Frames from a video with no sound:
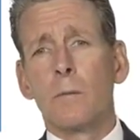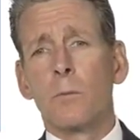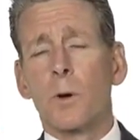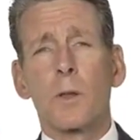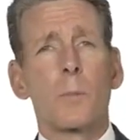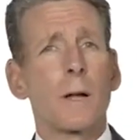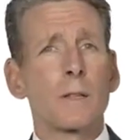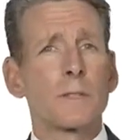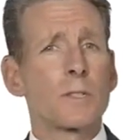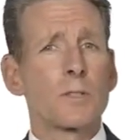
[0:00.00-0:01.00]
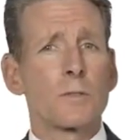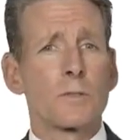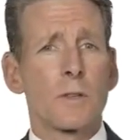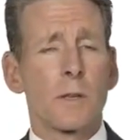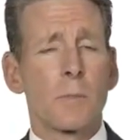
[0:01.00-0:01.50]
What do the politicians
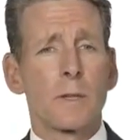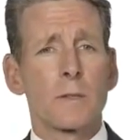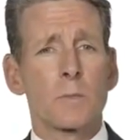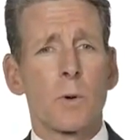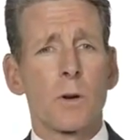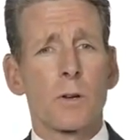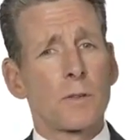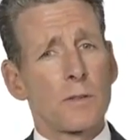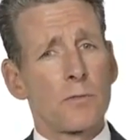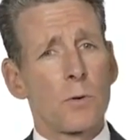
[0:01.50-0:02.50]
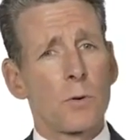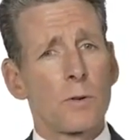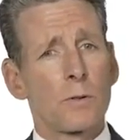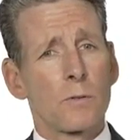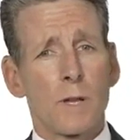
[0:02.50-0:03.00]
think about this park? Are they for
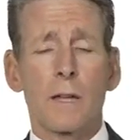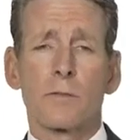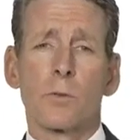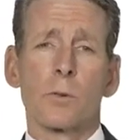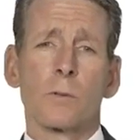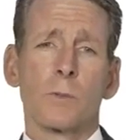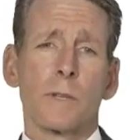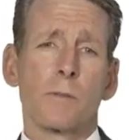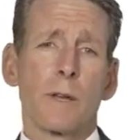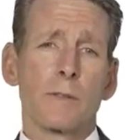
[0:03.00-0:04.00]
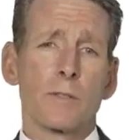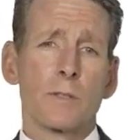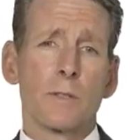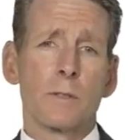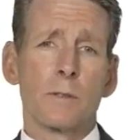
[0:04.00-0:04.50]
it or not for it? Would they rather
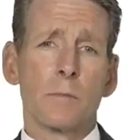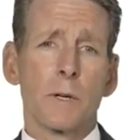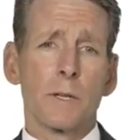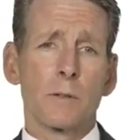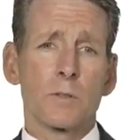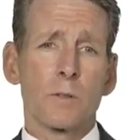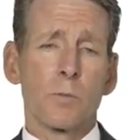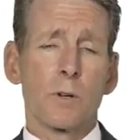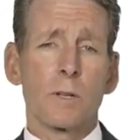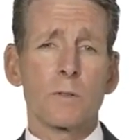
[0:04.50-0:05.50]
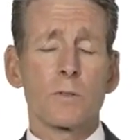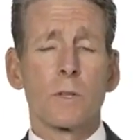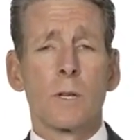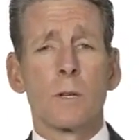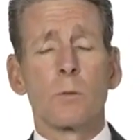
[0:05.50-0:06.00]
see the money go somewhere else?
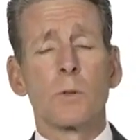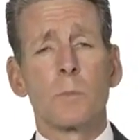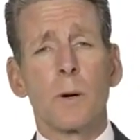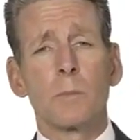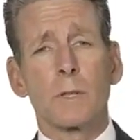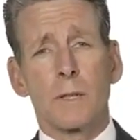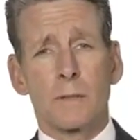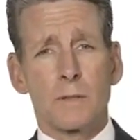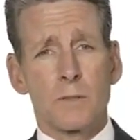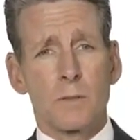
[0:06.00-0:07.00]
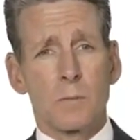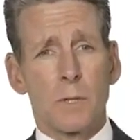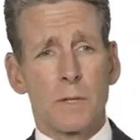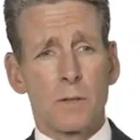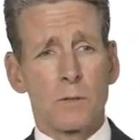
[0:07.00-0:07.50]
Would the public like to see the
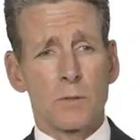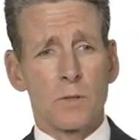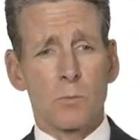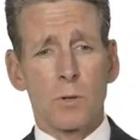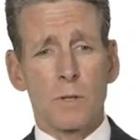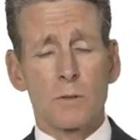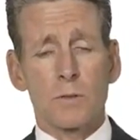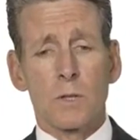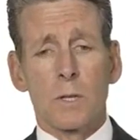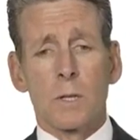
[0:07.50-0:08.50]
money go somewhere else?